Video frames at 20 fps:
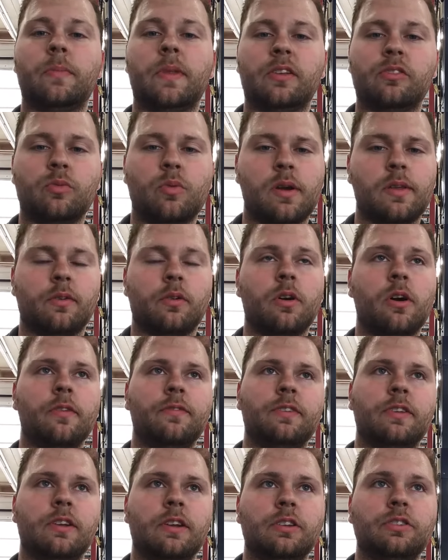That's why they're
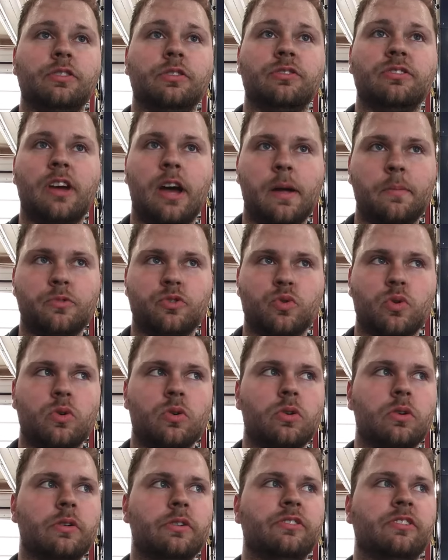often in your top
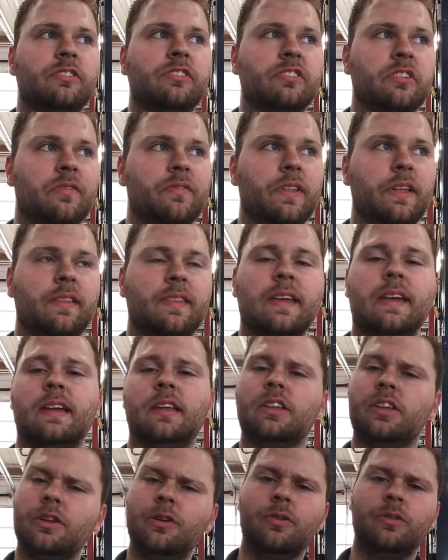drawers and stuff like
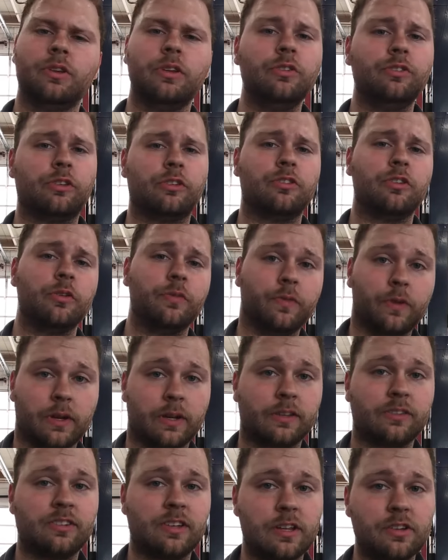that. You don't use a 2-foot
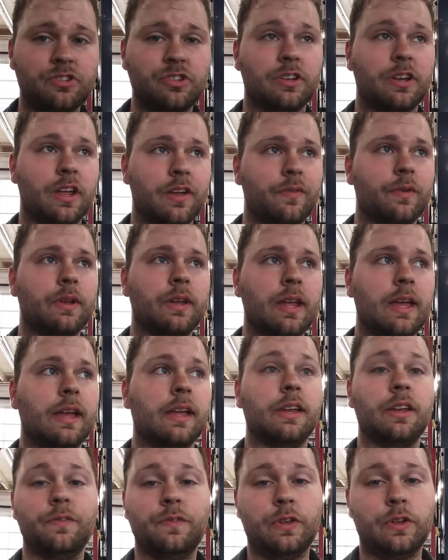extension every day,
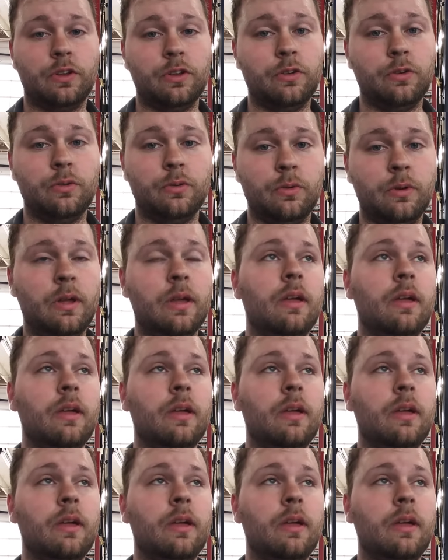and if you do,